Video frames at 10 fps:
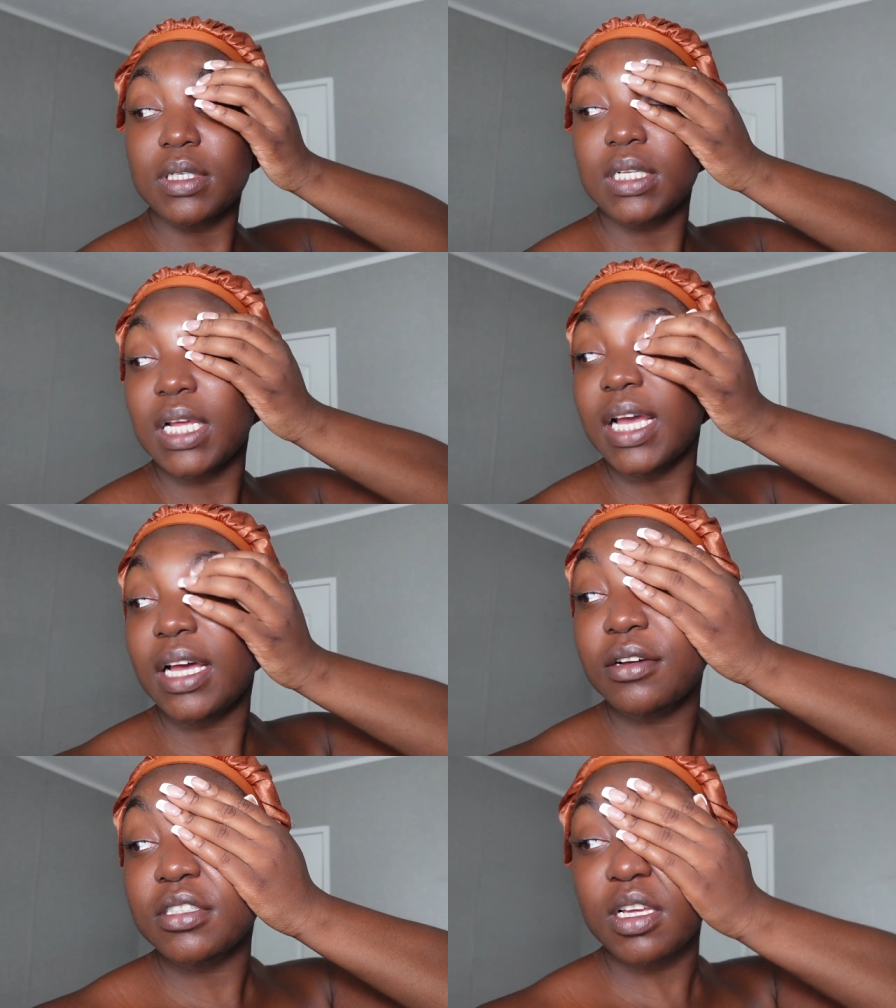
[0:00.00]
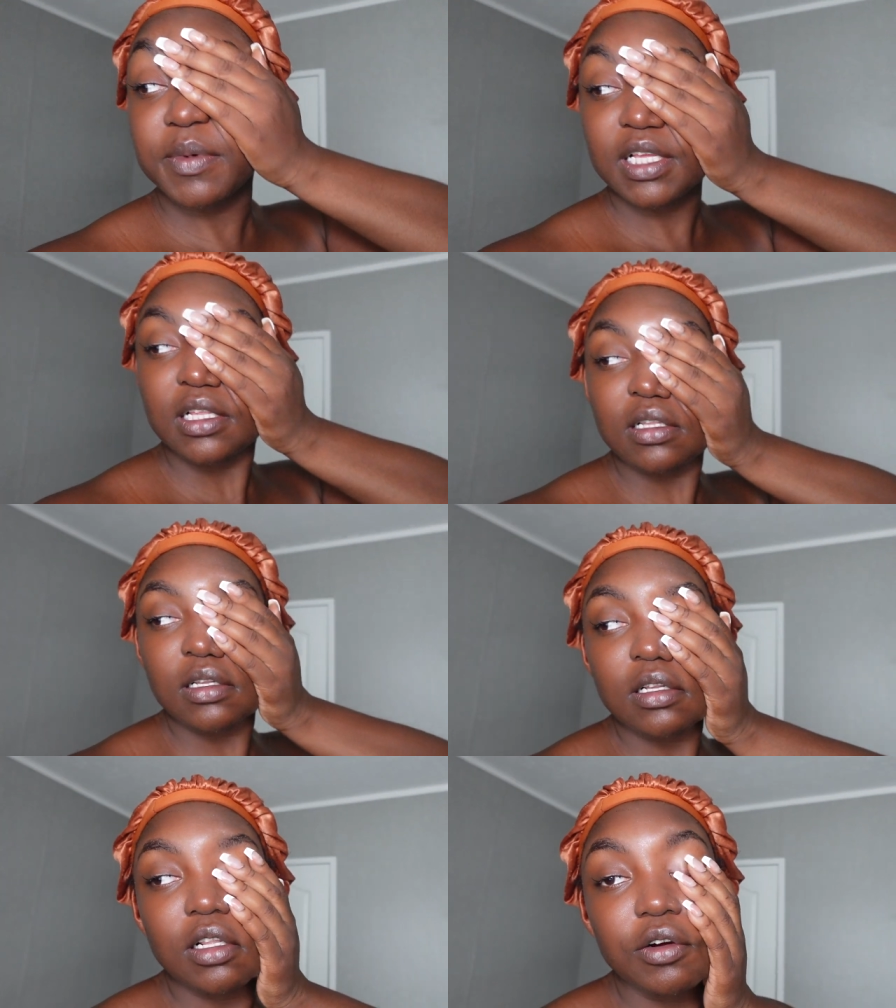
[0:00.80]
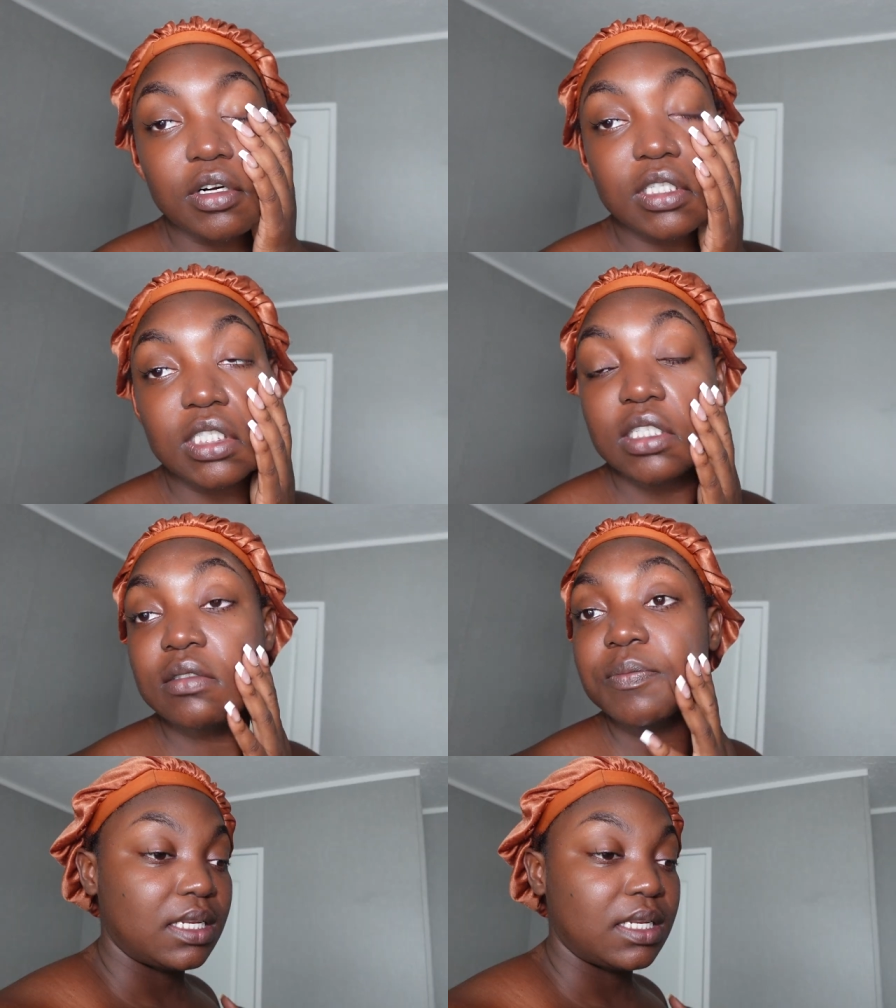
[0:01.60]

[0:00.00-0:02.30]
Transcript: in the house. I mean, lower the temp.